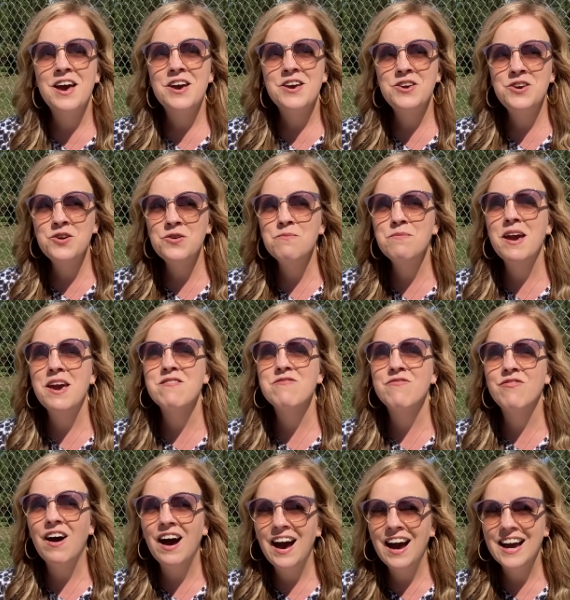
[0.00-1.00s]
you may
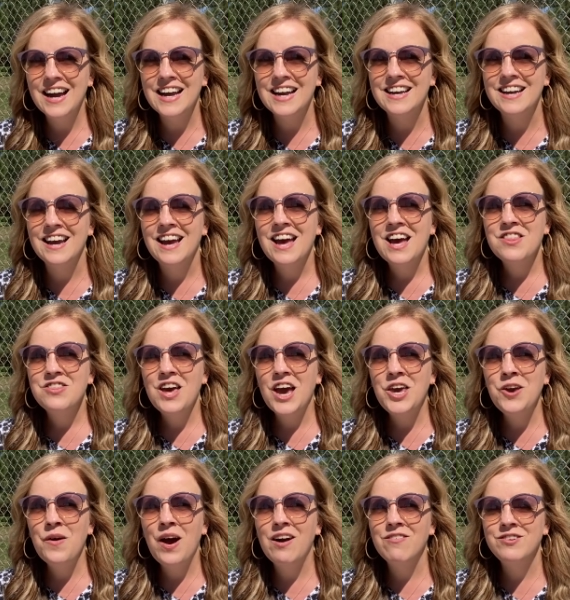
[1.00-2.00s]
find that
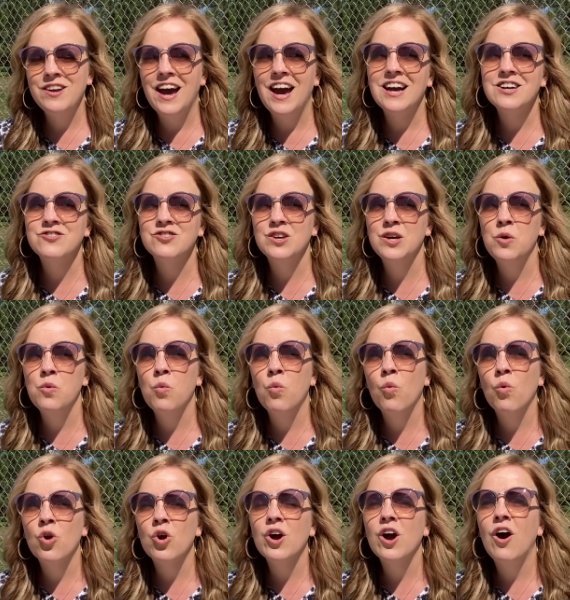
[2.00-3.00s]
you have to actually
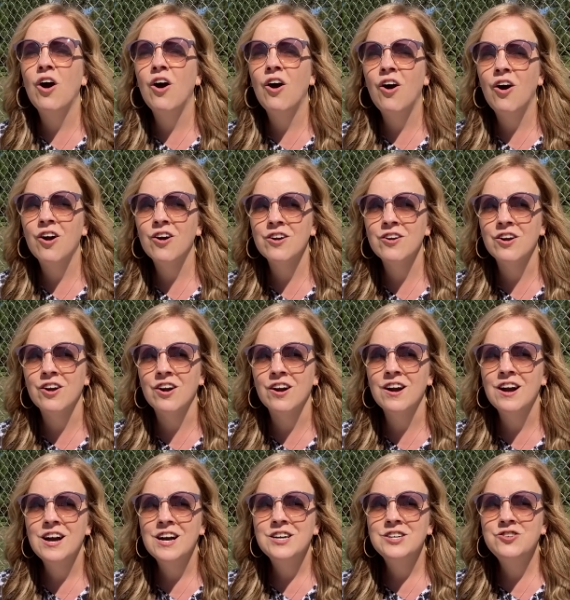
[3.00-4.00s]
work harder
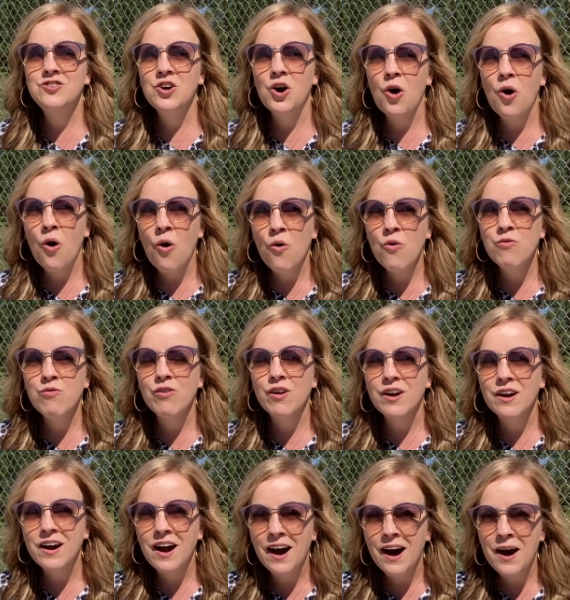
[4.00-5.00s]
to
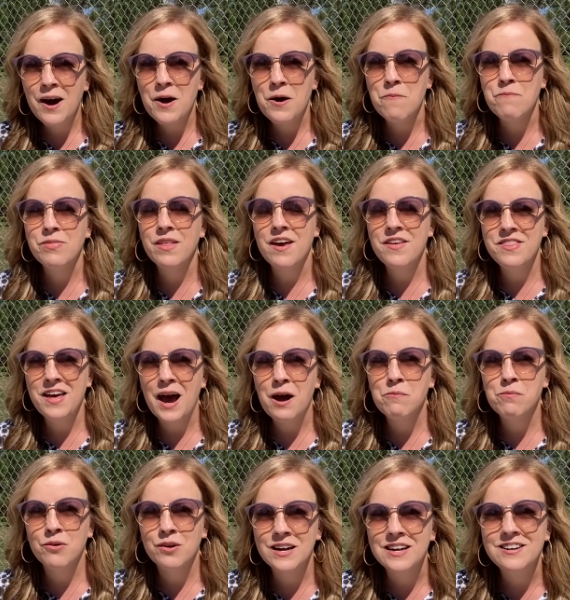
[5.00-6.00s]
overcome that
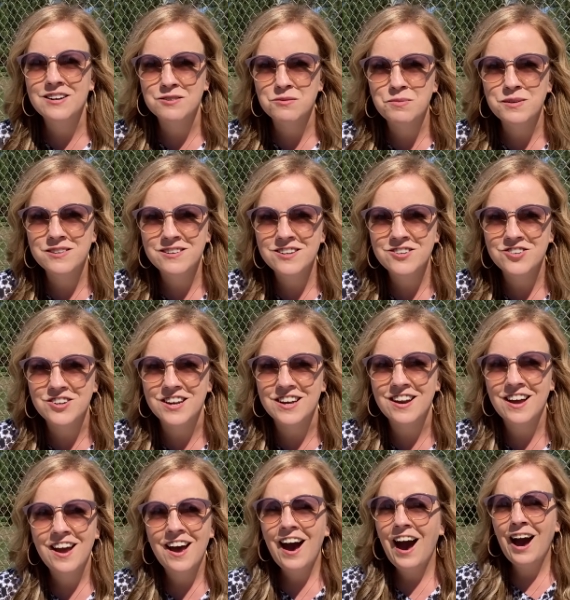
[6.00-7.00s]
predisposition.
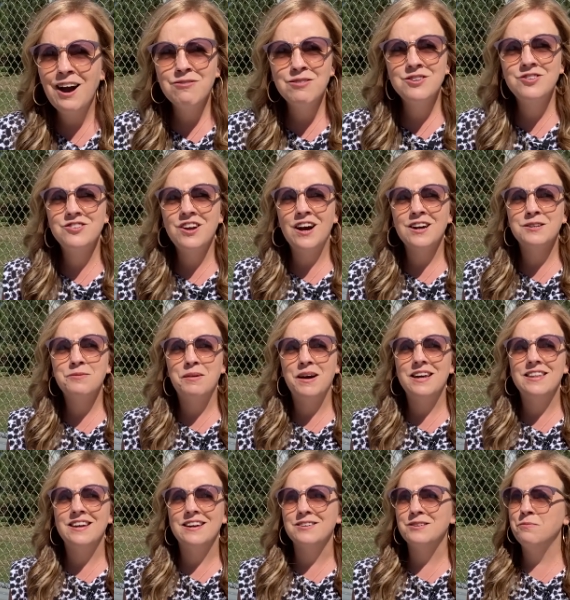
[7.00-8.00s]
I was shocked by
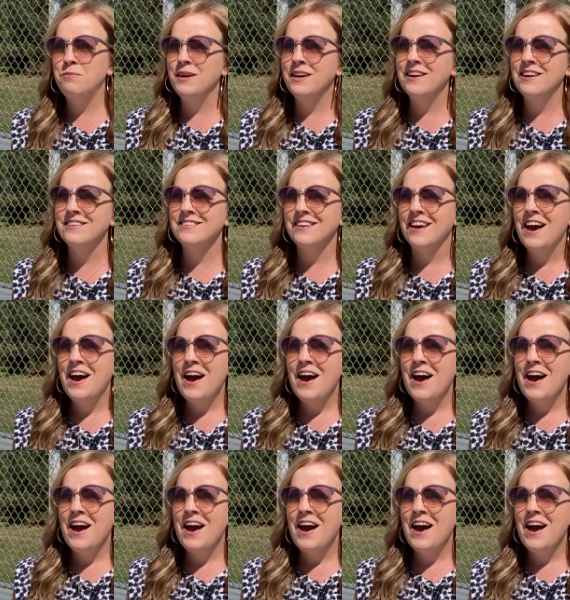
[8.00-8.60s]
this because,